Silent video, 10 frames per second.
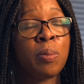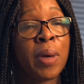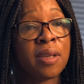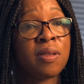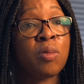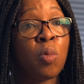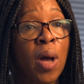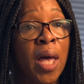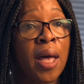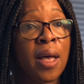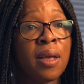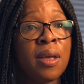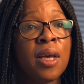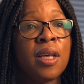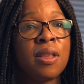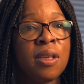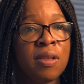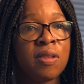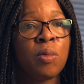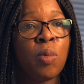best where,
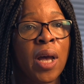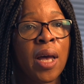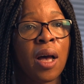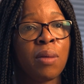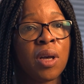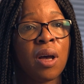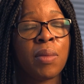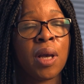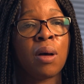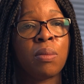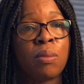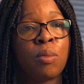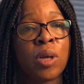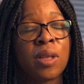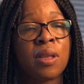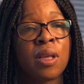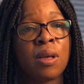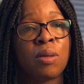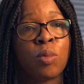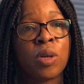these are where I'm coming up with
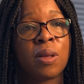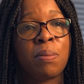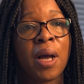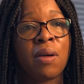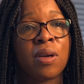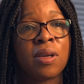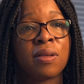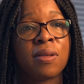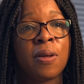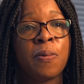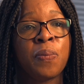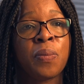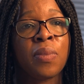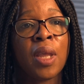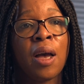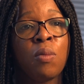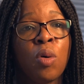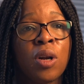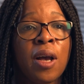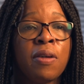the barriers. And
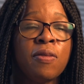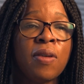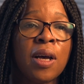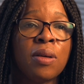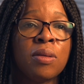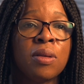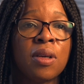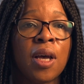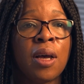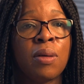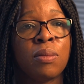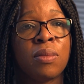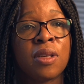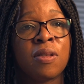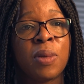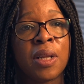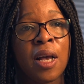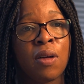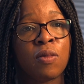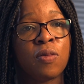what I've found has been
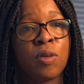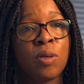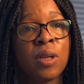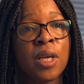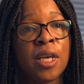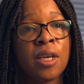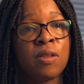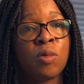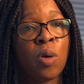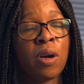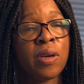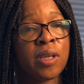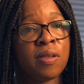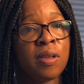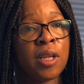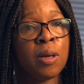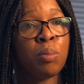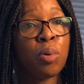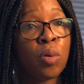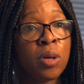helpful is where it's an
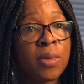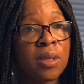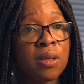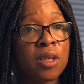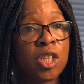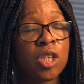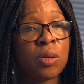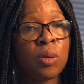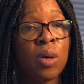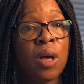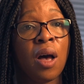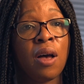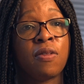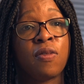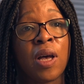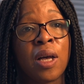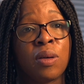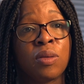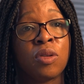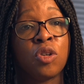employment issue, I
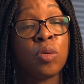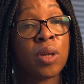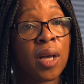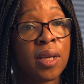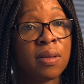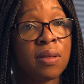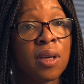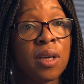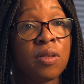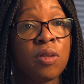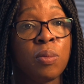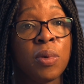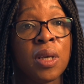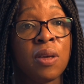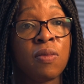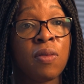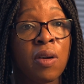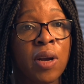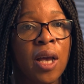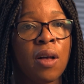found Unite to be
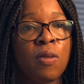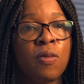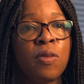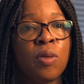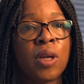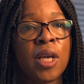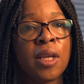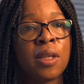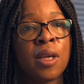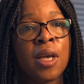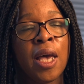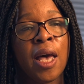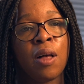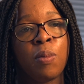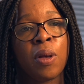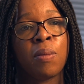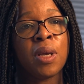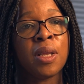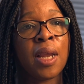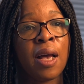very helpful in helping
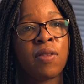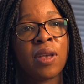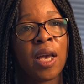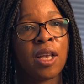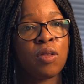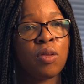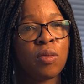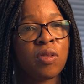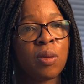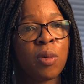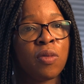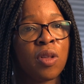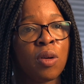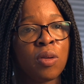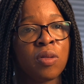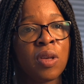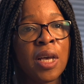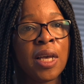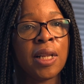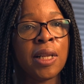me navigate through some of those
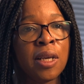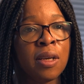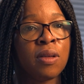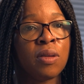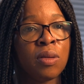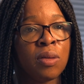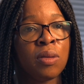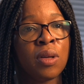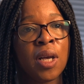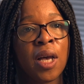legal